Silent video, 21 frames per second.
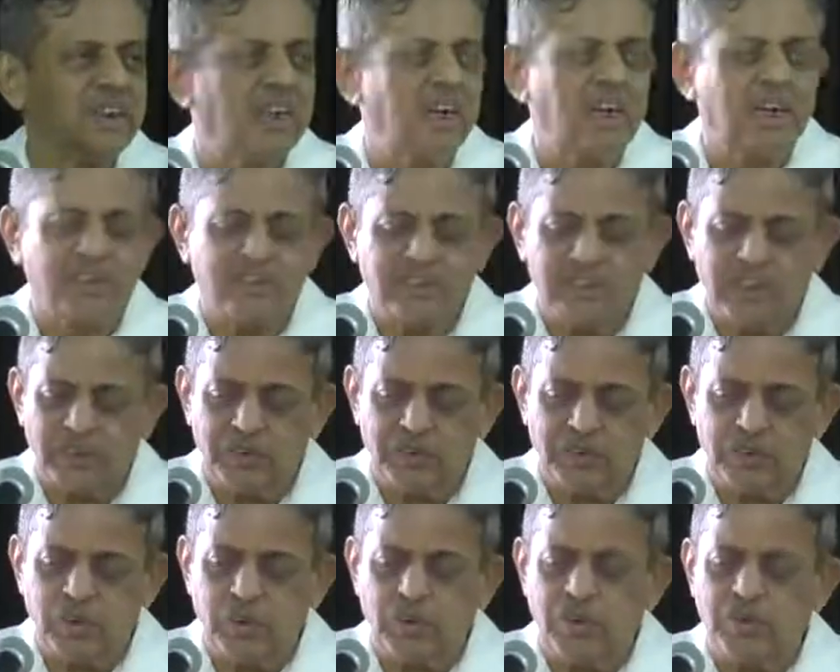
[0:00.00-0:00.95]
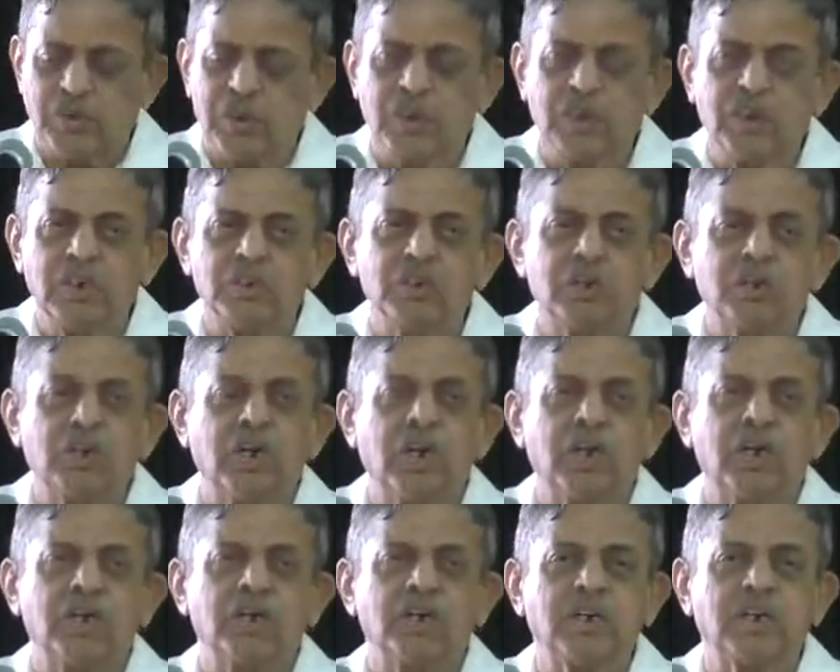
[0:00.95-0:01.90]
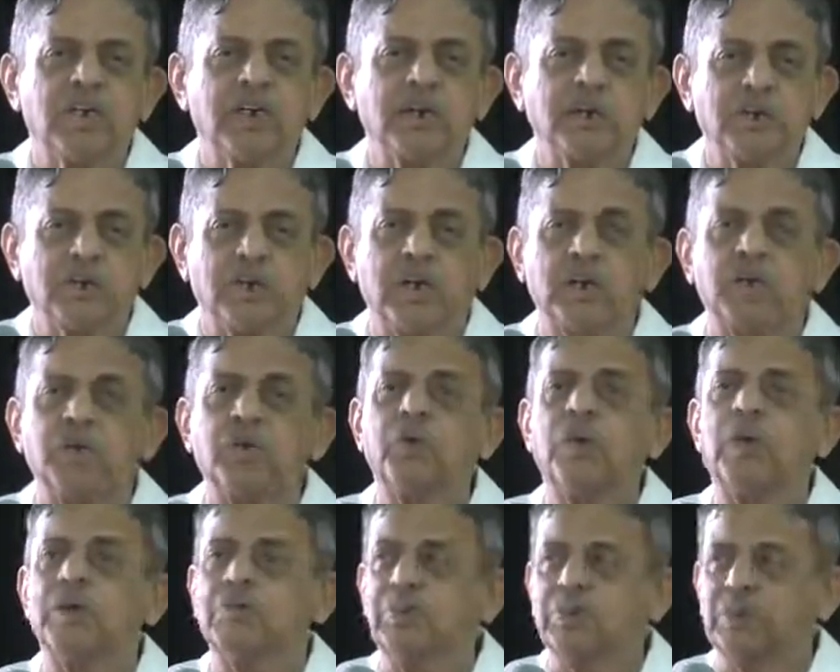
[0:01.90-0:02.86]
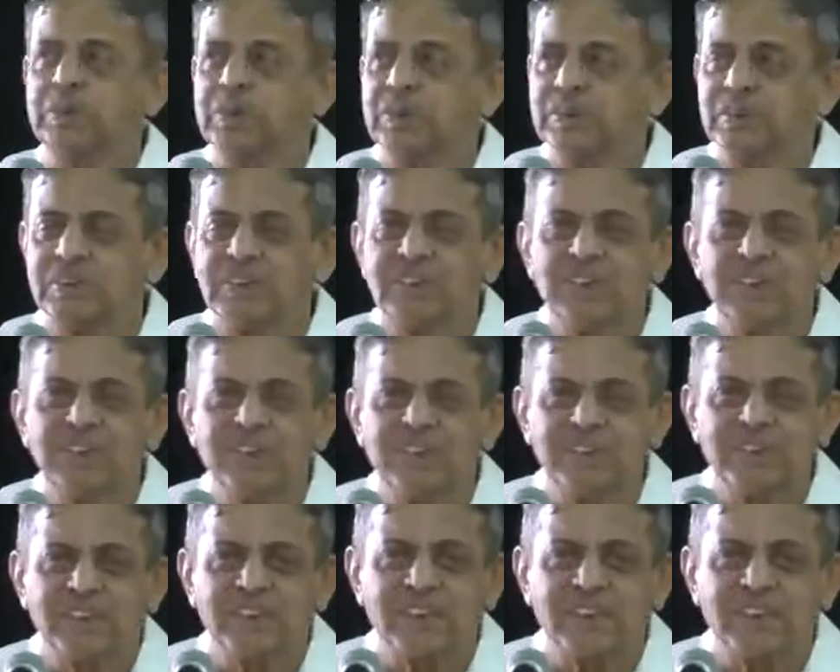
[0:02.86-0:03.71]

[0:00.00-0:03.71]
And he said you should not try to control emotion, he